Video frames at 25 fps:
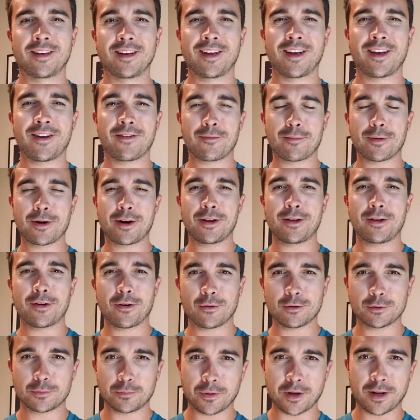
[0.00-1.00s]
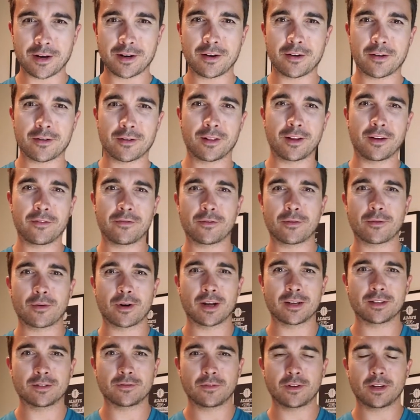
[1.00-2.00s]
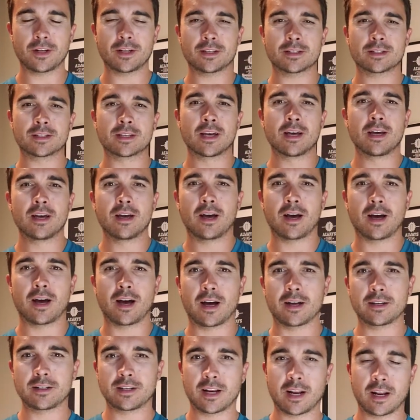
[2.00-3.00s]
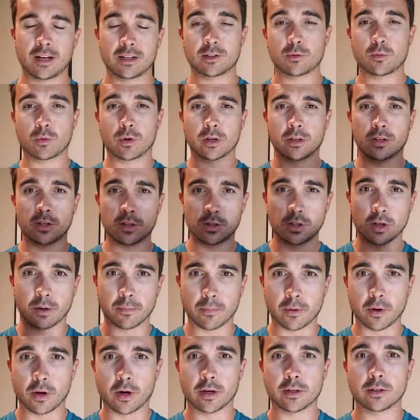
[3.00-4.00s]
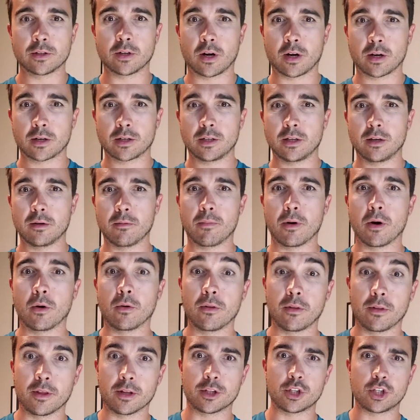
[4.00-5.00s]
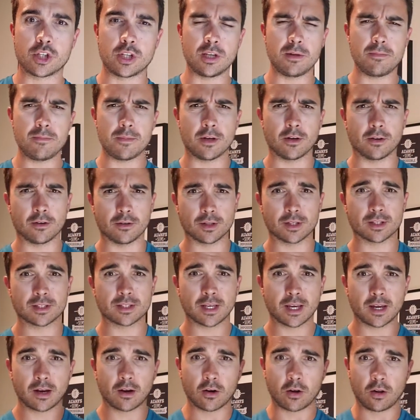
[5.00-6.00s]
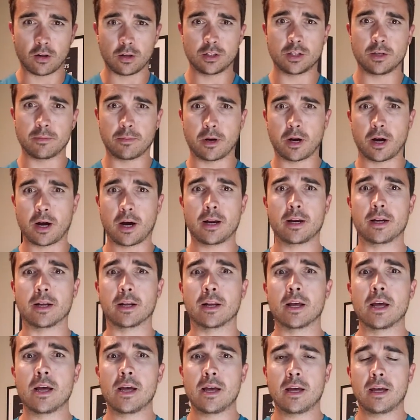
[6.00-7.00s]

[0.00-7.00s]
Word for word: Hey everybody, Coach Ben here at Lift To Rise Fitness. Uh, today I just wanted to jump on and talk to you about the cheat meal and the psychology behind it.